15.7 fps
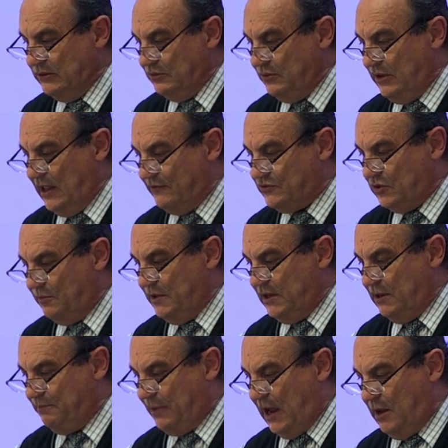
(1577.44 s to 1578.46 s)
We have so
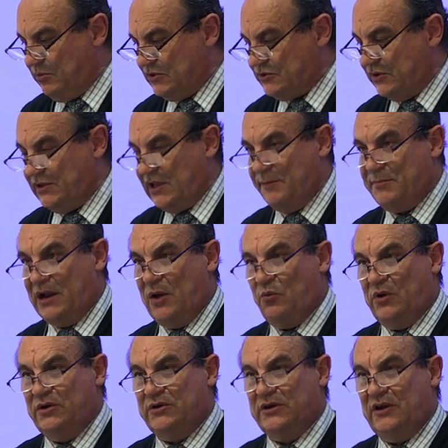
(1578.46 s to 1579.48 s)
many Bibles today, but I
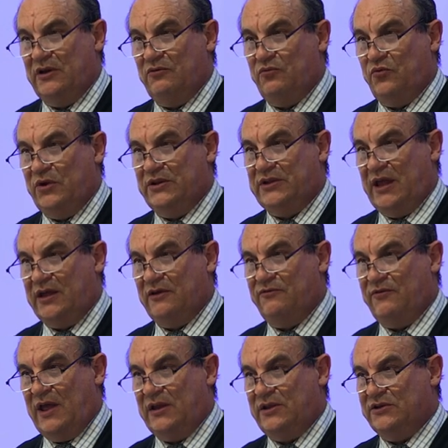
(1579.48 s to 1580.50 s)
wonder if we take
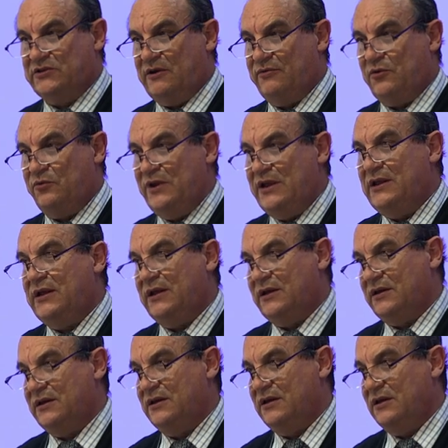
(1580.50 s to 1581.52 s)
advantage of the
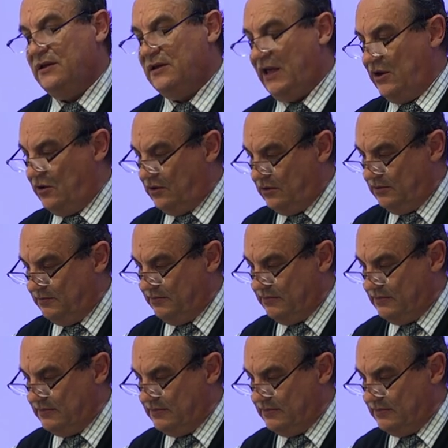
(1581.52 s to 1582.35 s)
reading at home.